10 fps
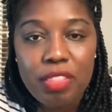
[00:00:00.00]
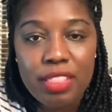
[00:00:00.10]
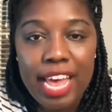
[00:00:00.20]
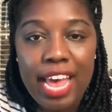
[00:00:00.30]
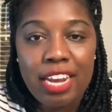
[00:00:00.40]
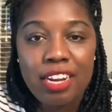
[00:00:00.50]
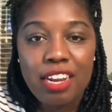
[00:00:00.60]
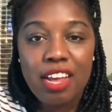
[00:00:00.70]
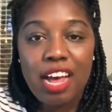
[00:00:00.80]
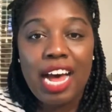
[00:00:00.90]
that
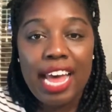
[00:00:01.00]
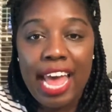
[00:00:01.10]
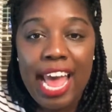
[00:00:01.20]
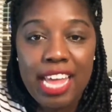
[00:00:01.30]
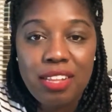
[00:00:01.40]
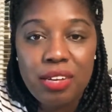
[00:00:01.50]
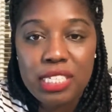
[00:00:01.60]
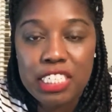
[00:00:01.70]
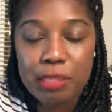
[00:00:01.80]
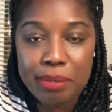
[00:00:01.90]
I had
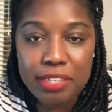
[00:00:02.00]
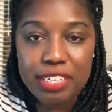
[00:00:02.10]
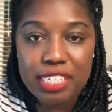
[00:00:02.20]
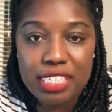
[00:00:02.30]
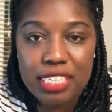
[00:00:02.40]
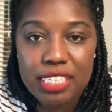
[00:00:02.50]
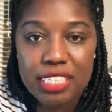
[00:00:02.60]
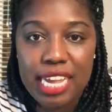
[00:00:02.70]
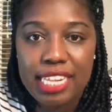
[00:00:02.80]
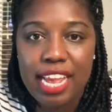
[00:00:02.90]
those experiences,
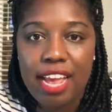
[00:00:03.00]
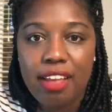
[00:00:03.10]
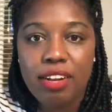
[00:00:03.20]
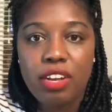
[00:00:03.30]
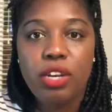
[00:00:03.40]
and that,